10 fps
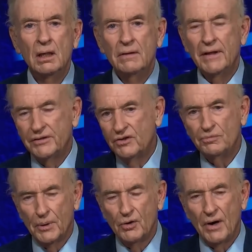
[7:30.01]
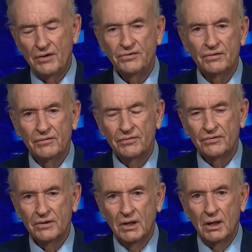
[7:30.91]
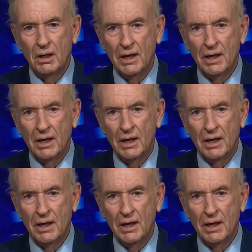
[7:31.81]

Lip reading: that these progressives are